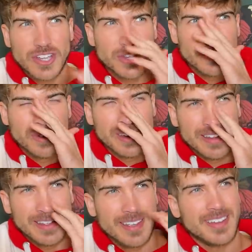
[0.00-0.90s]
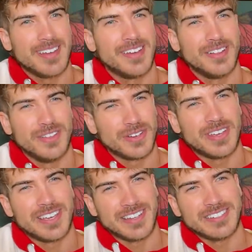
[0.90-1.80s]
unique
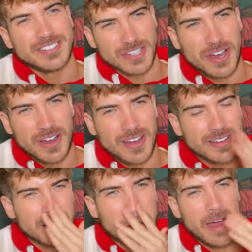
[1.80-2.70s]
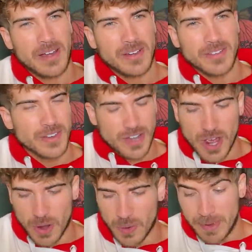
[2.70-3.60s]
looking dog. Like, I don't even
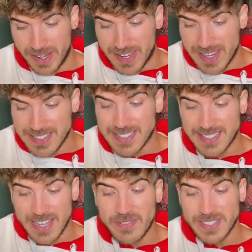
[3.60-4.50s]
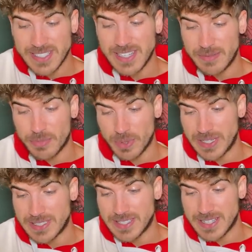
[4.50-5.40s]
know. But he has 17
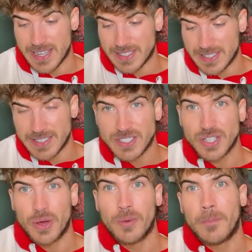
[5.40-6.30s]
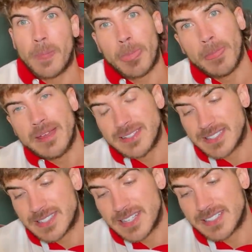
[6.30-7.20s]
breeds detected, so
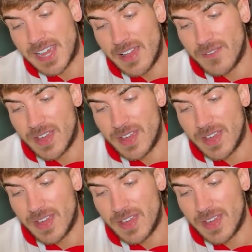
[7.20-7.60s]
let's dive